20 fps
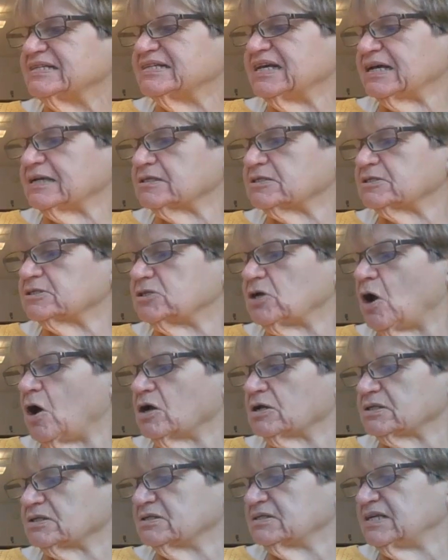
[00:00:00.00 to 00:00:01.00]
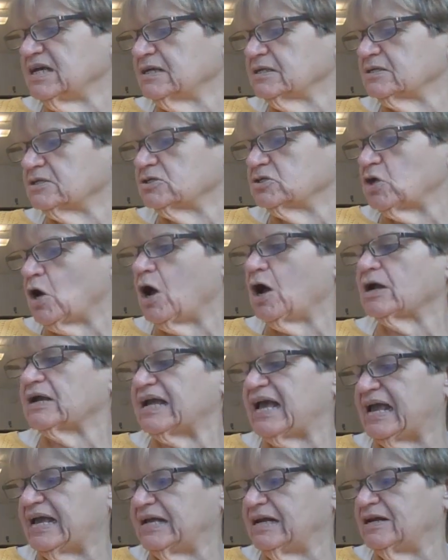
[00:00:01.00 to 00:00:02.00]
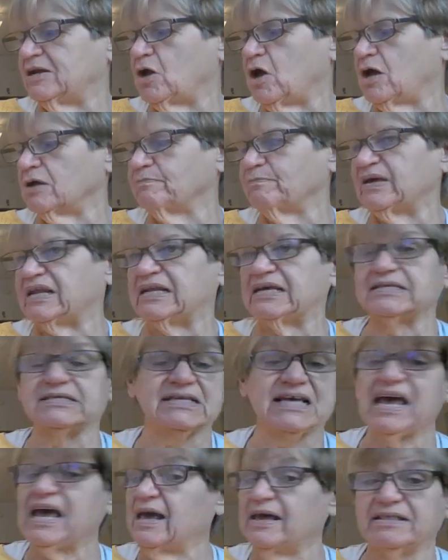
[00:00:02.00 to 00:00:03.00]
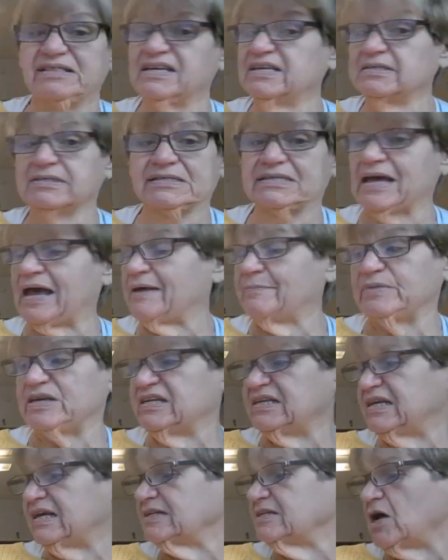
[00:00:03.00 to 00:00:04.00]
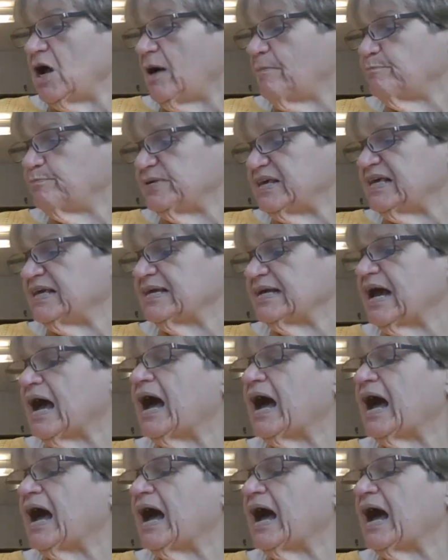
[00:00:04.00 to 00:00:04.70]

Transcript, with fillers: Tick tock, tick tock, eight long minutes. This time he did not peek.